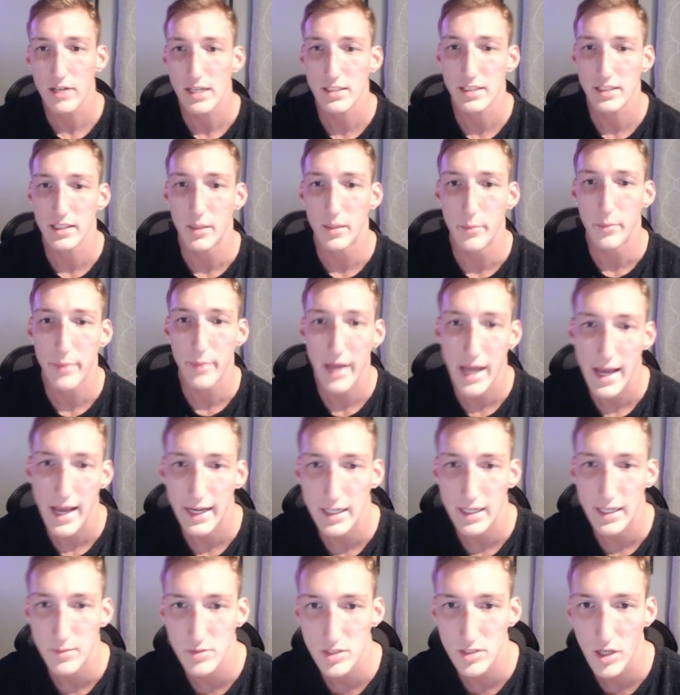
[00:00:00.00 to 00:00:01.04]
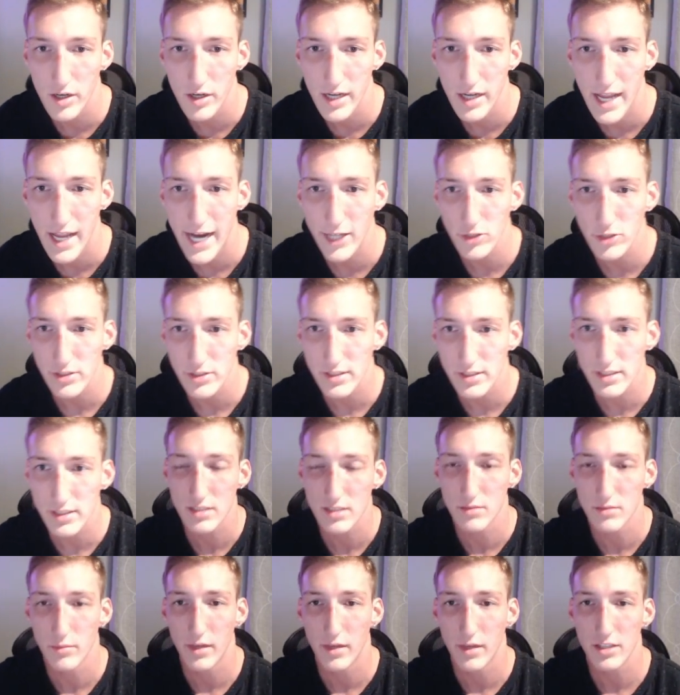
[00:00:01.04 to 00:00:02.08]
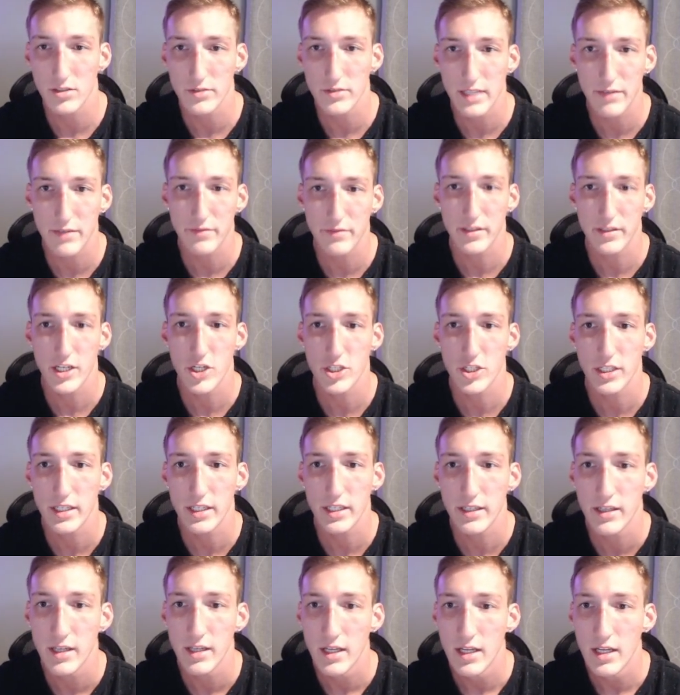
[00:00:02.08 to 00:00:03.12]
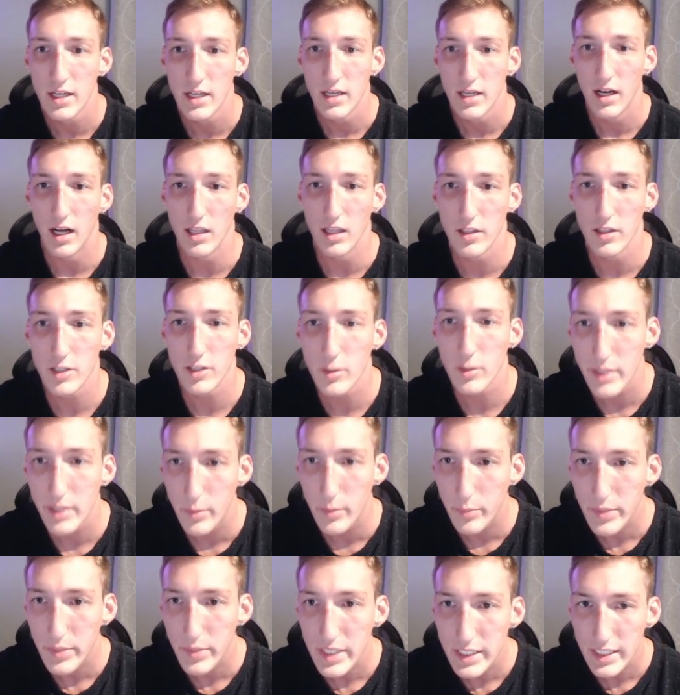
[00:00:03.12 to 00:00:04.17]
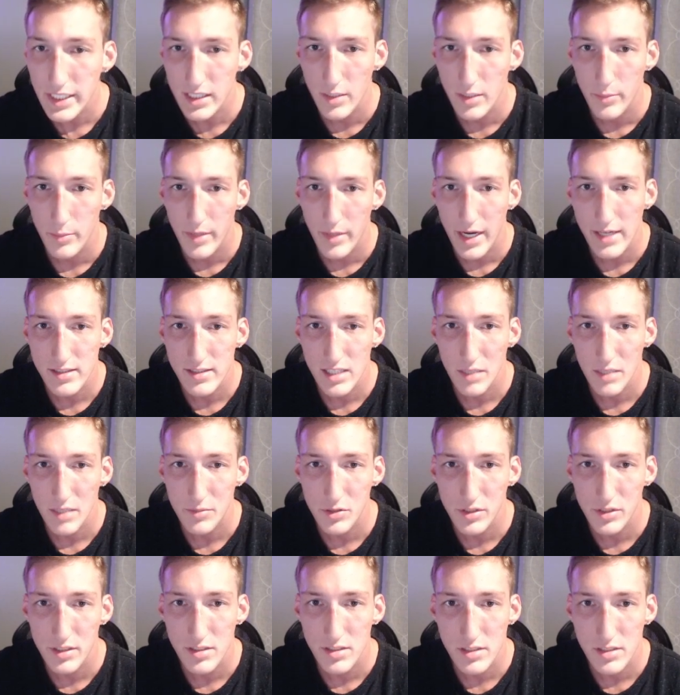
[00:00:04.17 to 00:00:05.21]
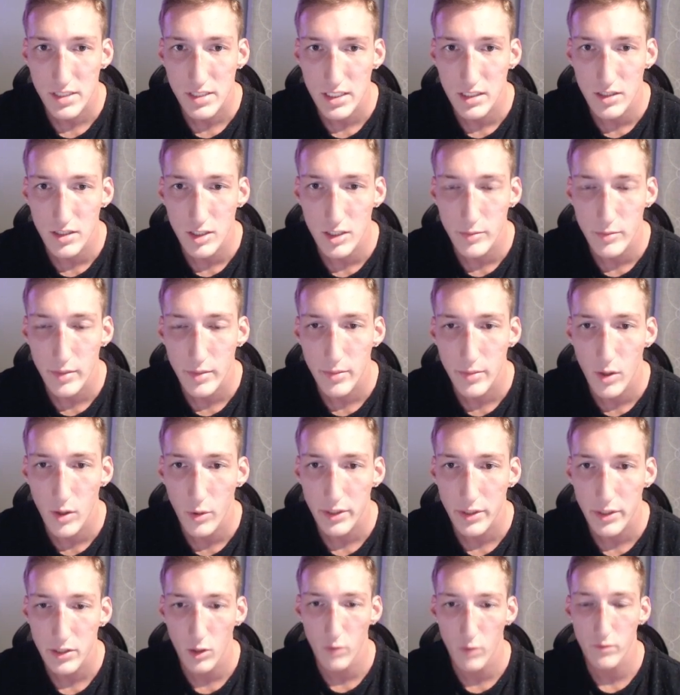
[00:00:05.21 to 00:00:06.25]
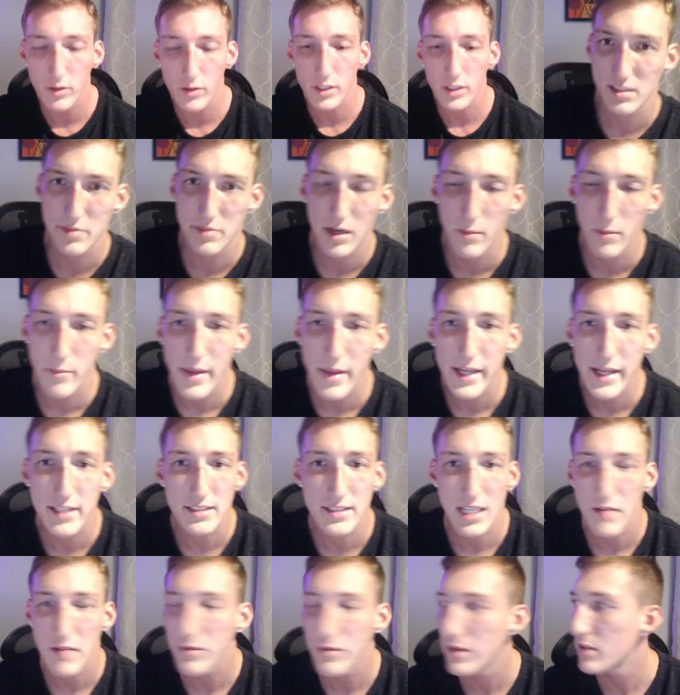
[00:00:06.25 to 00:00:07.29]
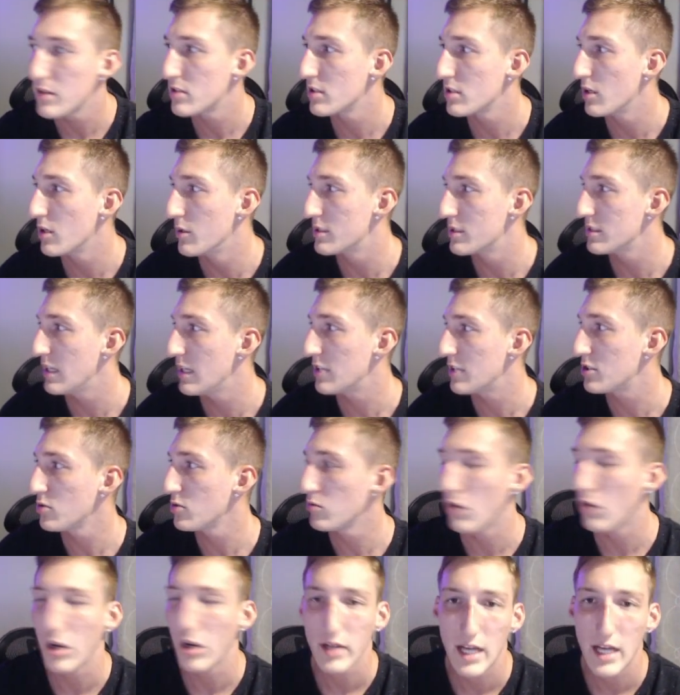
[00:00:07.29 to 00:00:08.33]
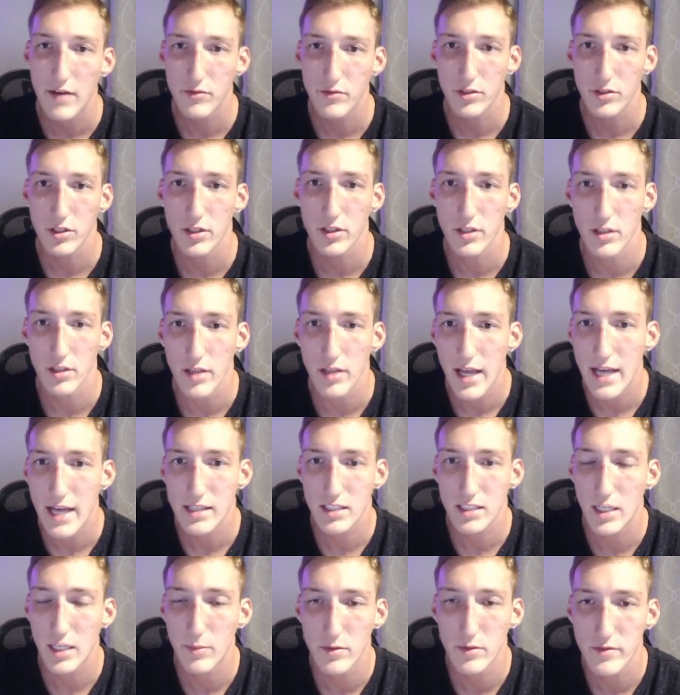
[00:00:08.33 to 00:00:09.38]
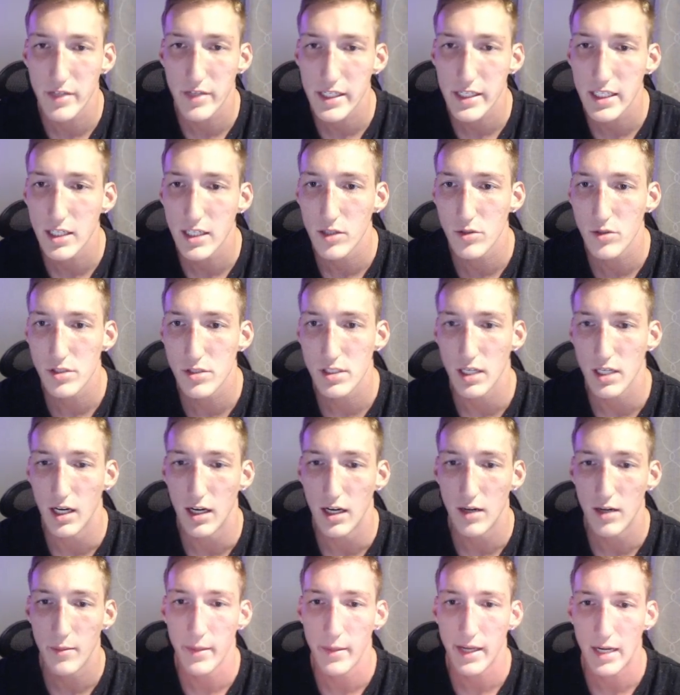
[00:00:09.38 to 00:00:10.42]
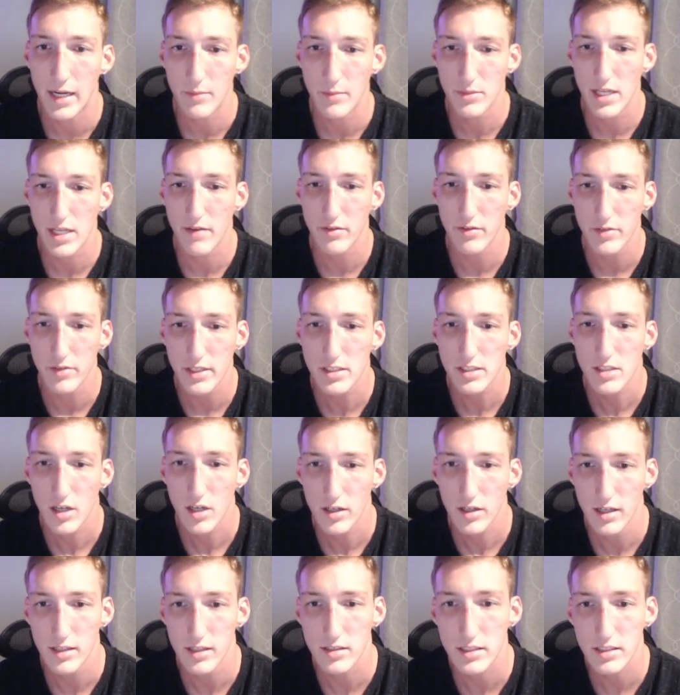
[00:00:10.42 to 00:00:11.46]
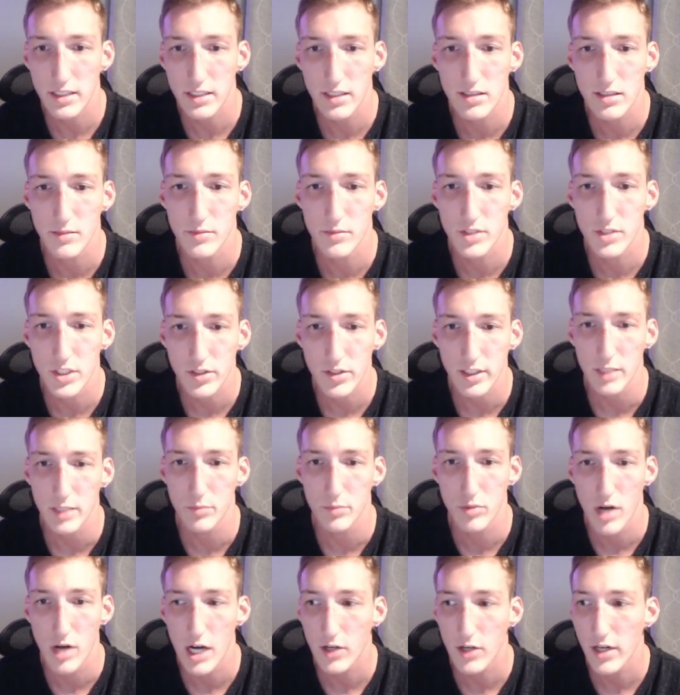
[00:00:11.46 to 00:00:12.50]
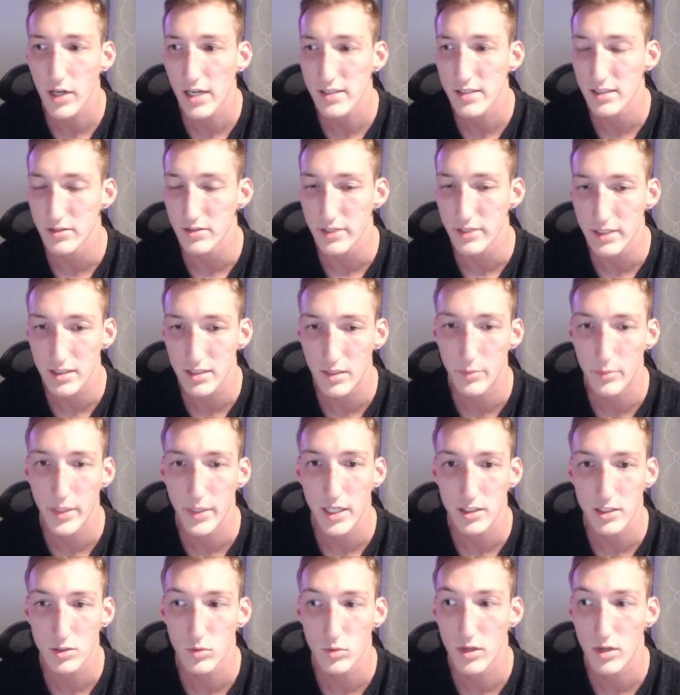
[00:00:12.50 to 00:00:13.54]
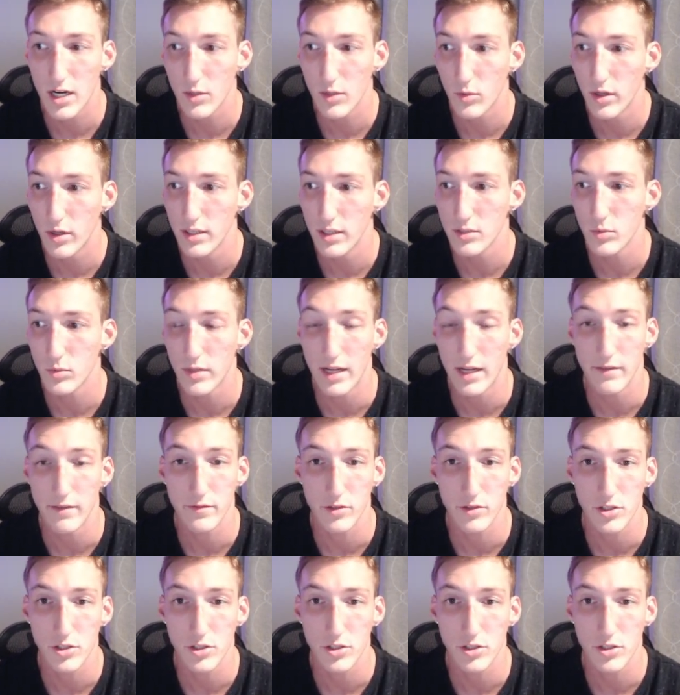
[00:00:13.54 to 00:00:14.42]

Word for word: in the back. I'm starting to actually see some muscle definition, a little bit of peak on the bicep. You can see a little bit poking over on May 7th, so it's not too long after the last couple videos, um, and I'm definitely starting to see some serious progress, at least compared to where I was when I first